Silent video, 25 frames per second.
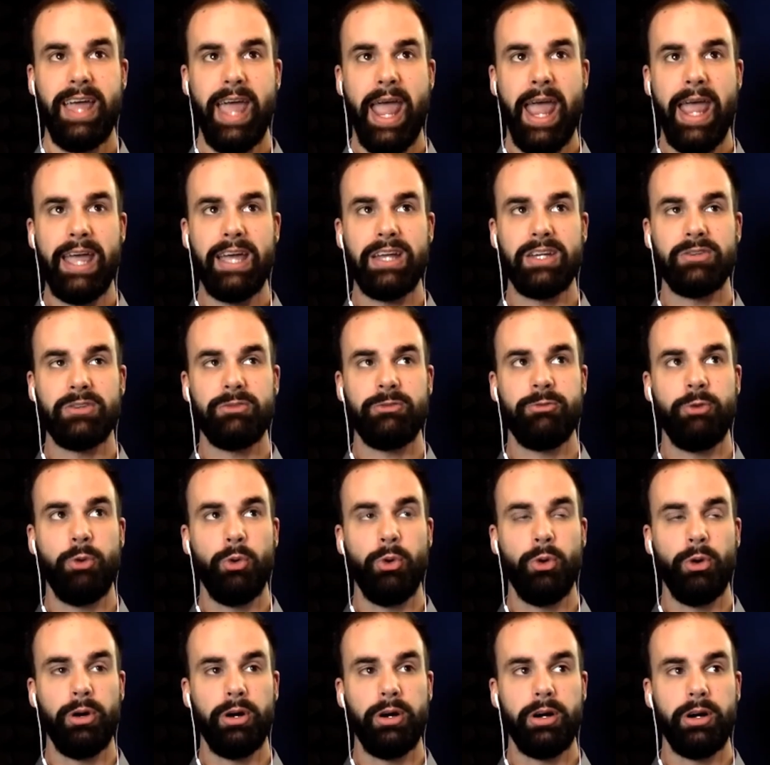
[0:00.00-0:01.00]
and
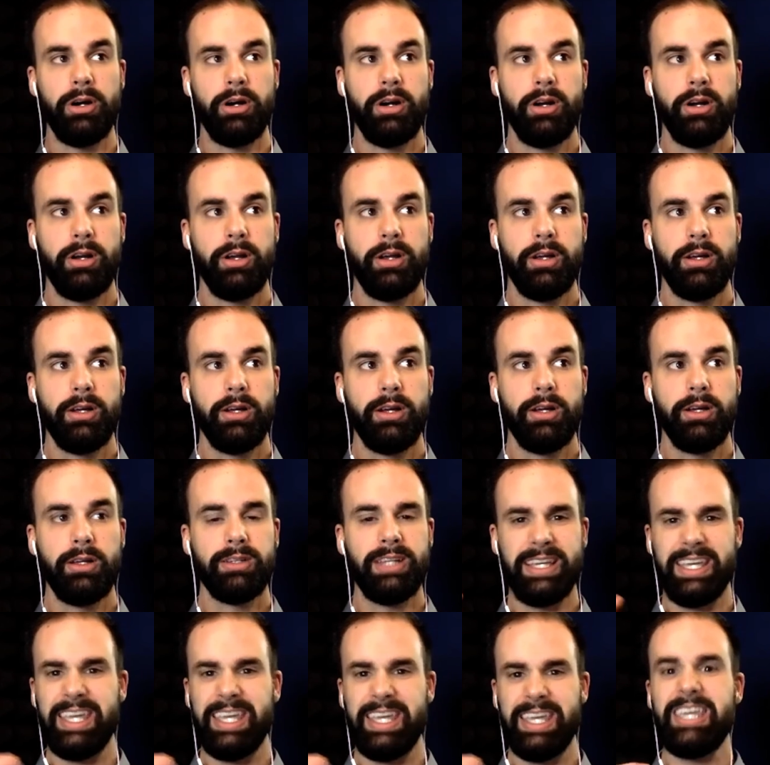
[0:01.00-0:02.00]
for
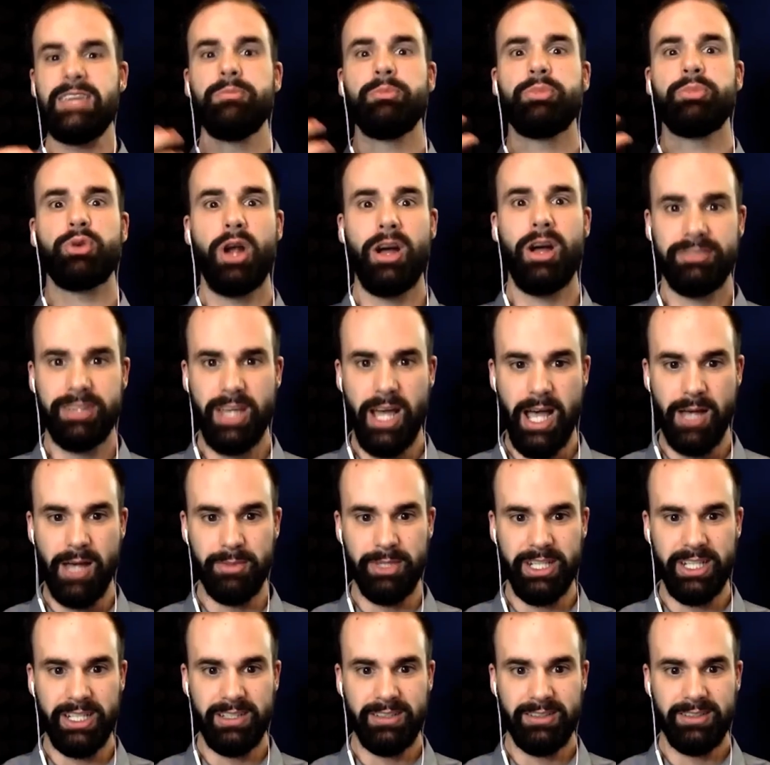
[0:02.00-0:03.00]
like improv
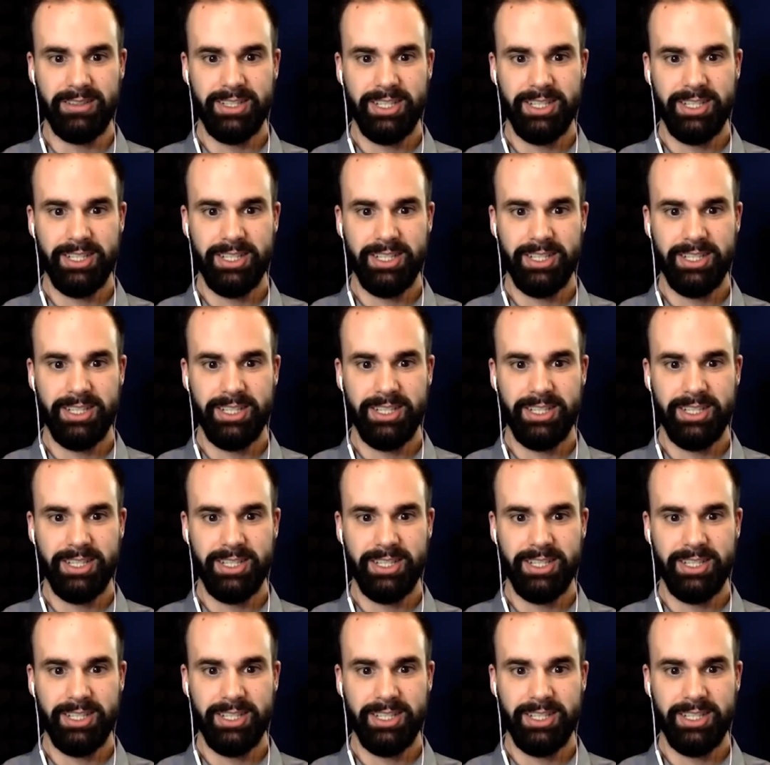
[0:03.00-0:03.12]
comedy,